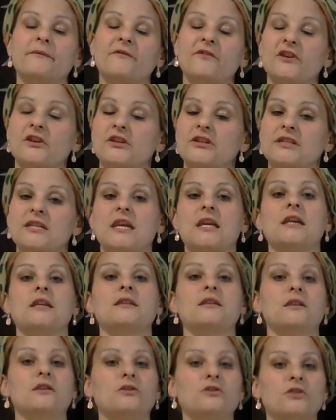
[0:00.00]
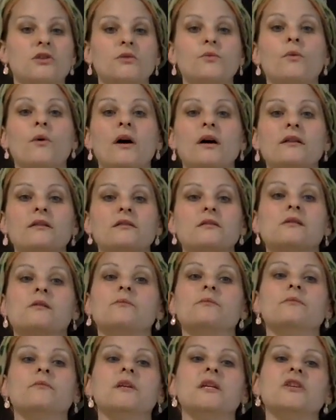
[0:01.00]
for your stays and you just want
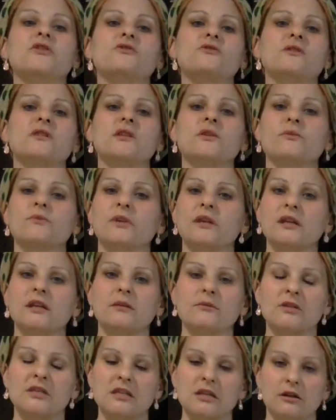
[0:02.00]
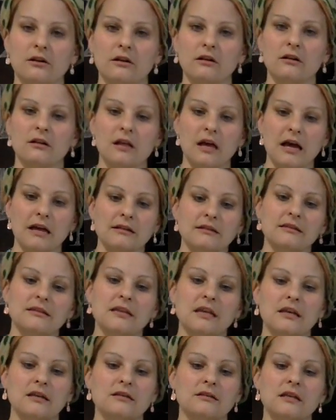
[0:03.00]
some interesting reading material on
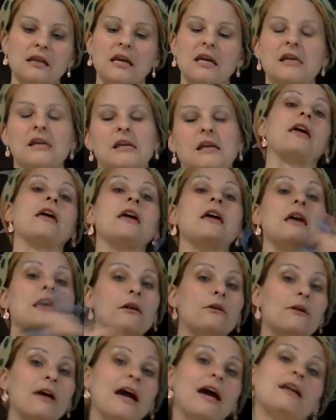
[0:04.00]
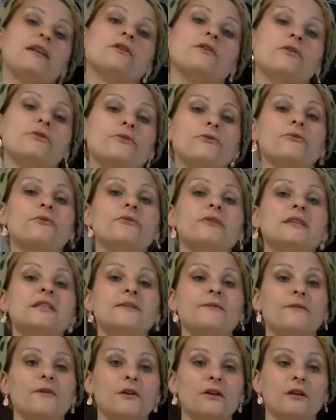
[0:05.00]
stays, it'll kind of go through the
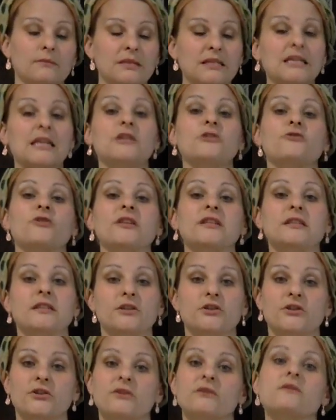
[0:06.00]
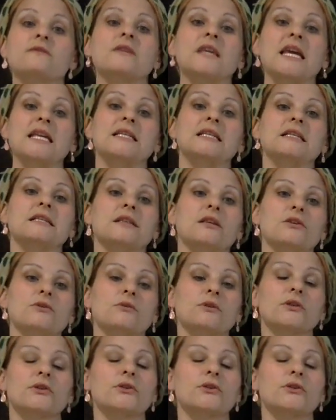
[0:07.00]
different stay transitions of the 18th century.